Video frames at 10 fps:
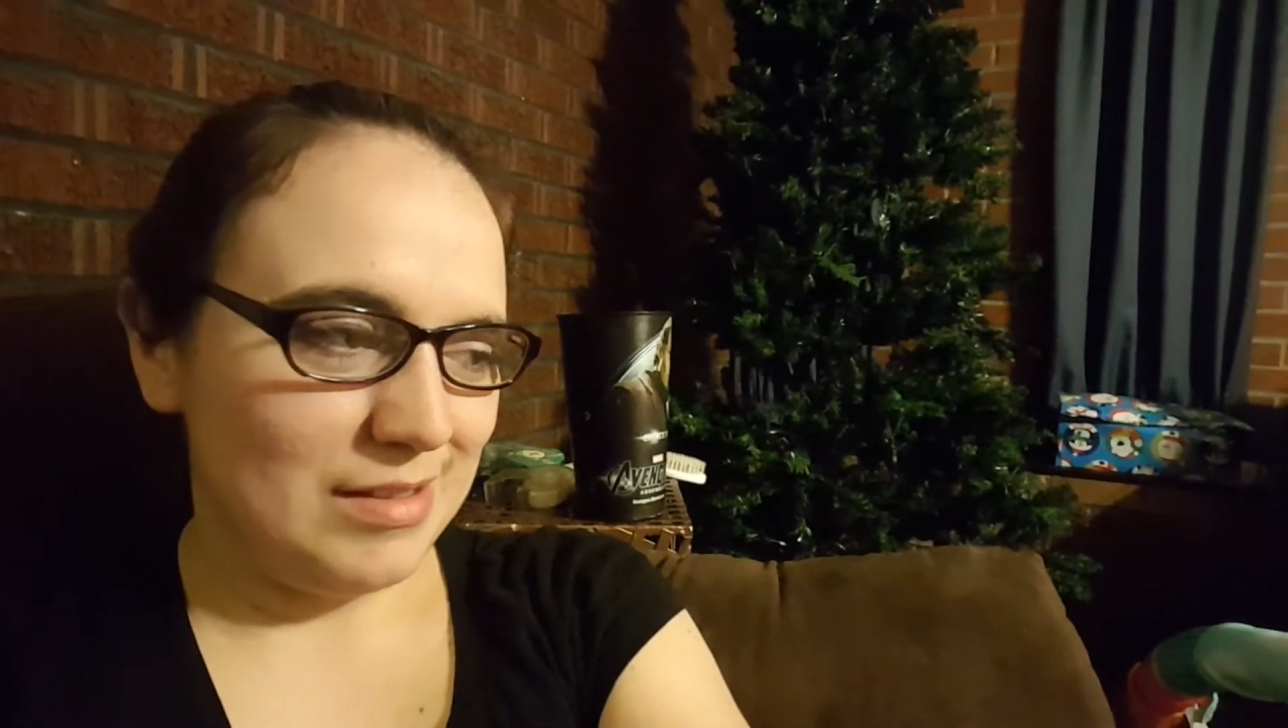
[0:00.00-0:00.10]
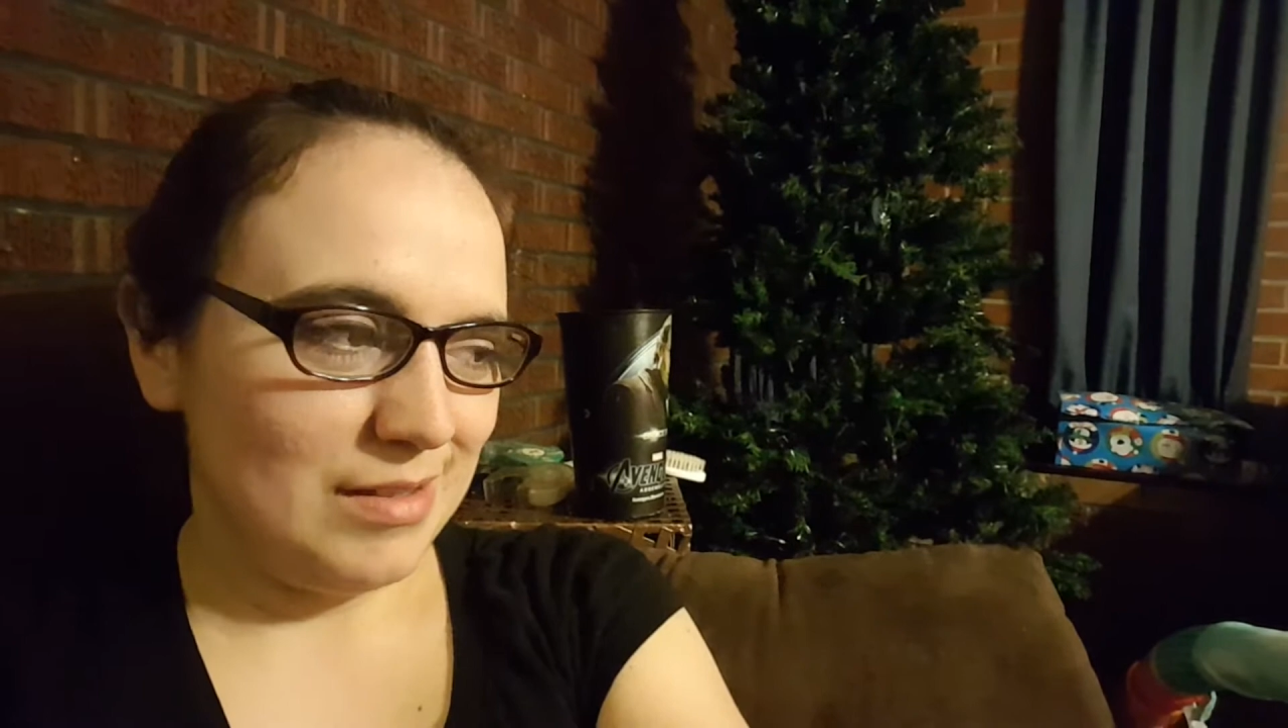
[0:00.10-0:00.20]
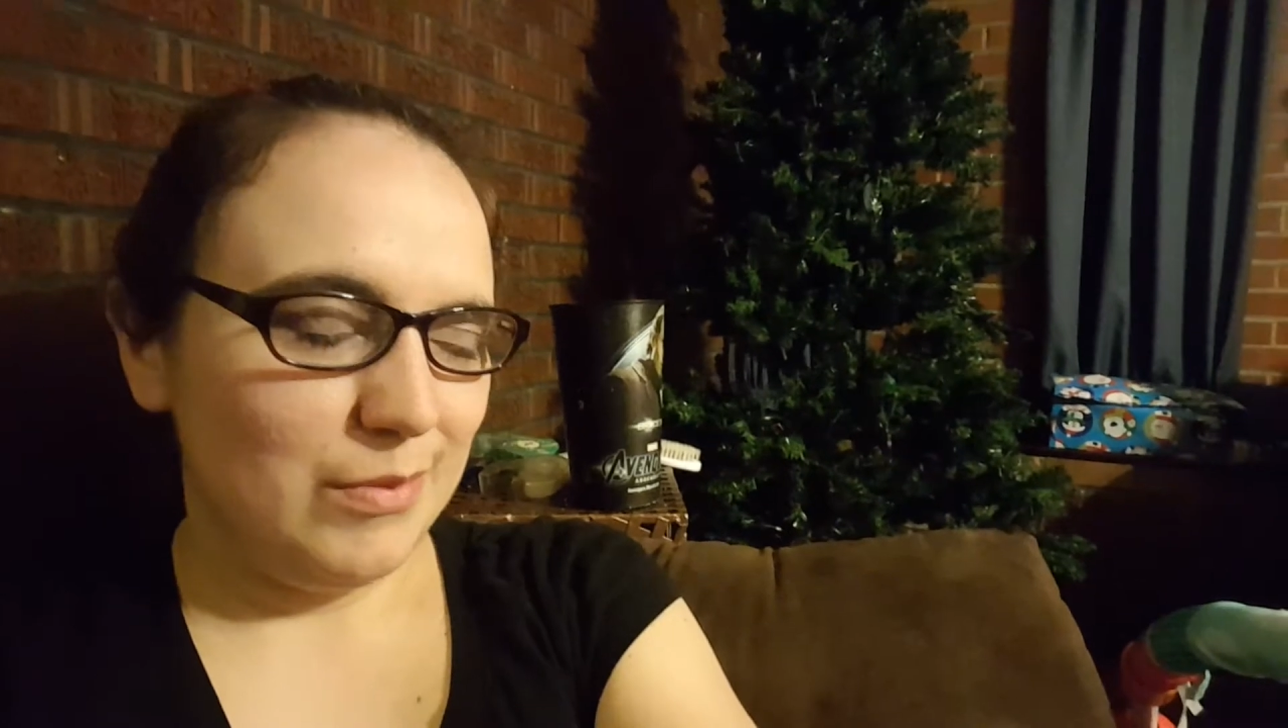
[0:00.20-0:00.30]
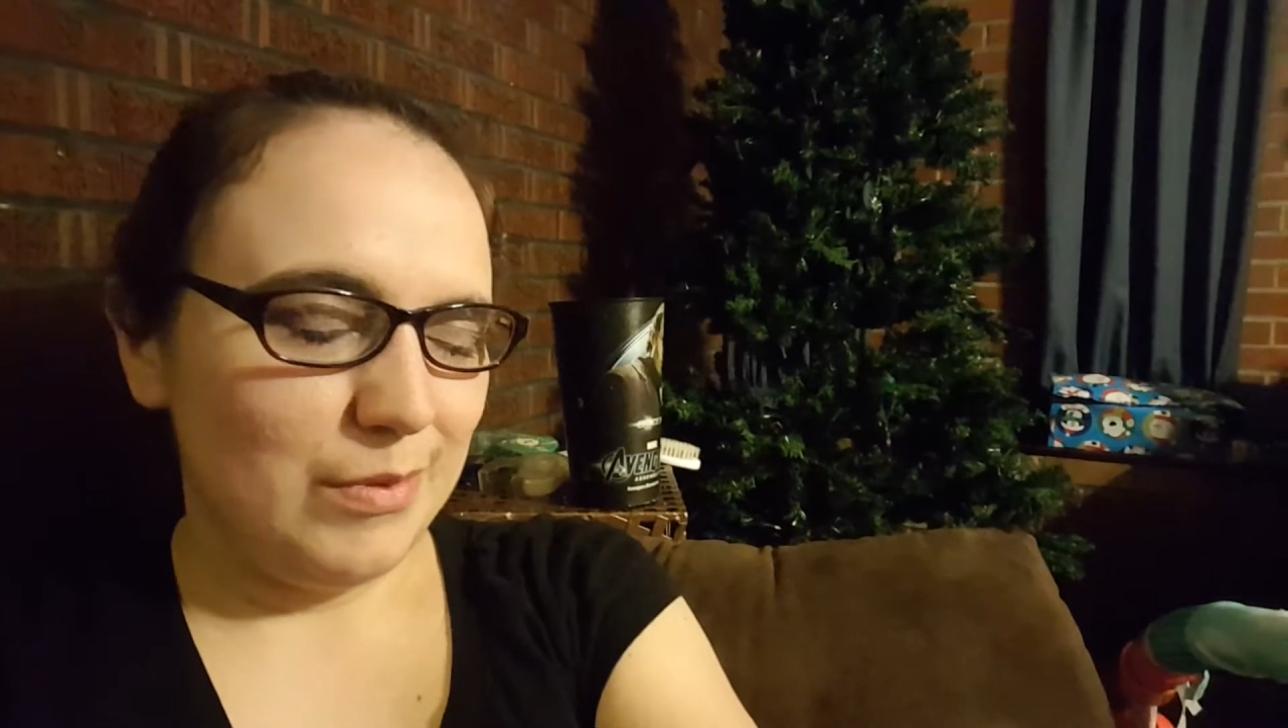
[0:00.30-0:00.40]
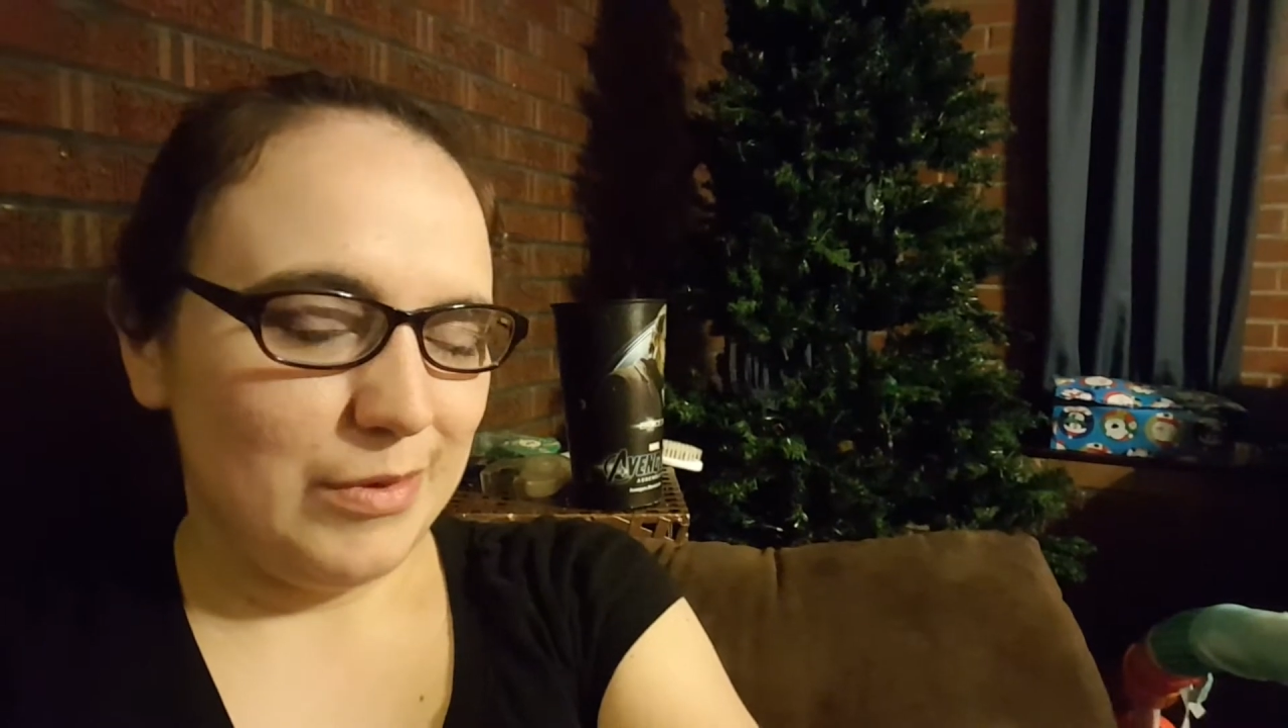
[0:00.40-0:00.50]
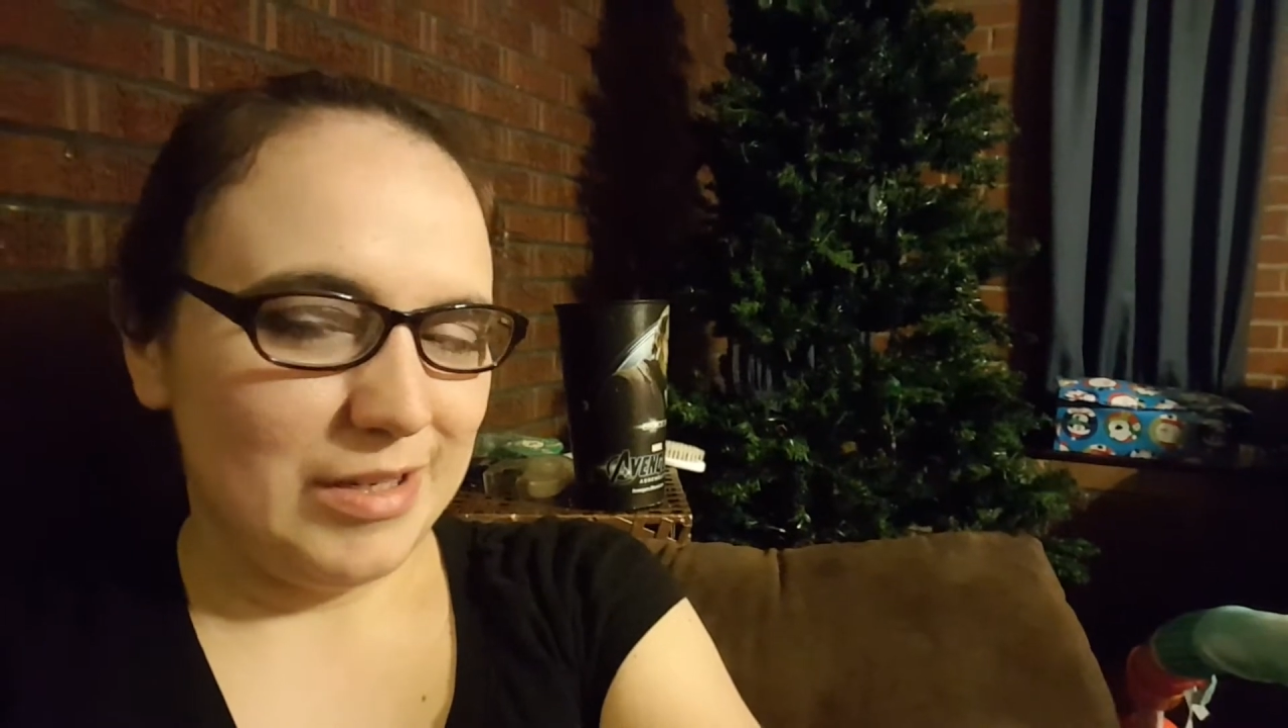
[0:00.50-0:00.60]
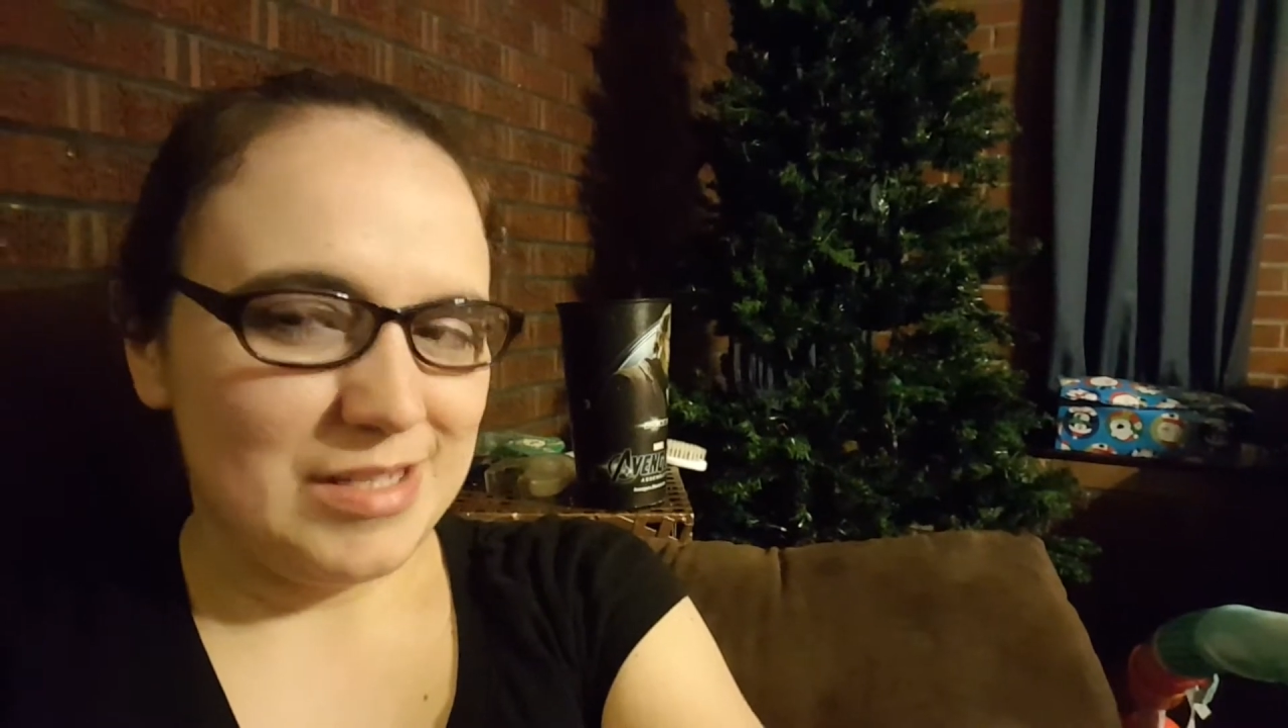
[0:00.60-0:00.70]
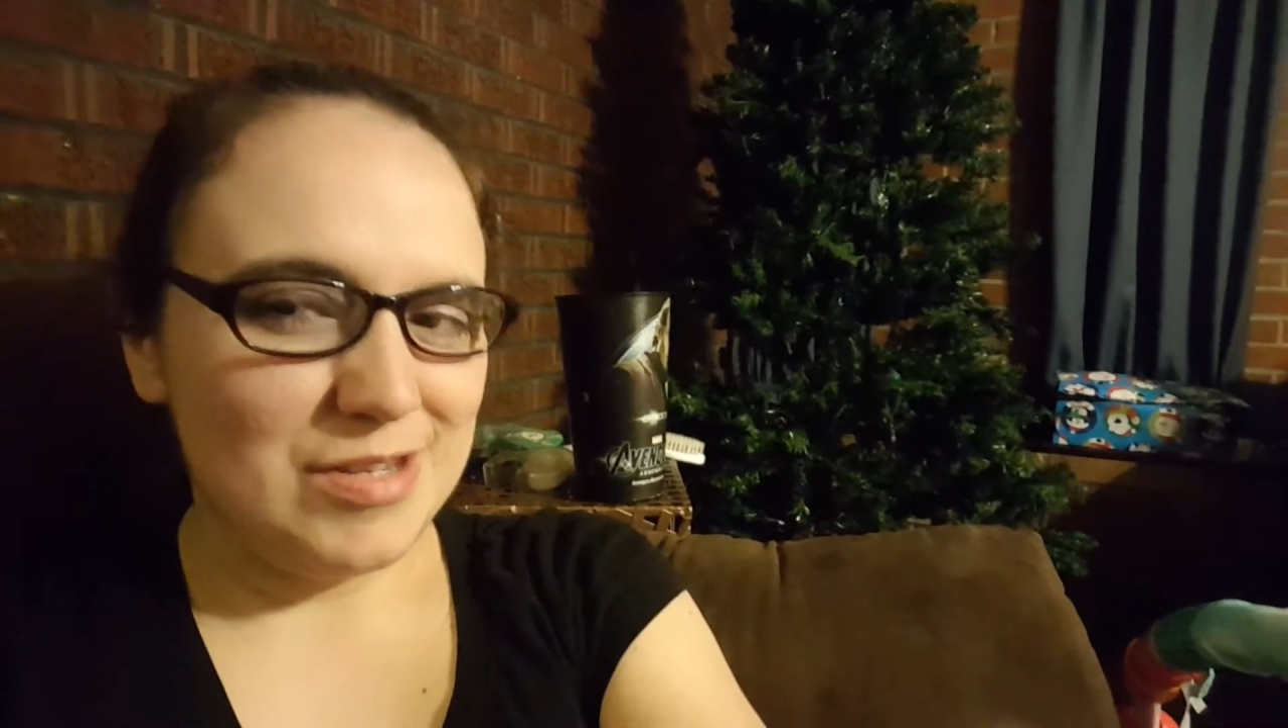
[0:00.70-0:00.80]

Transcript: We'll get to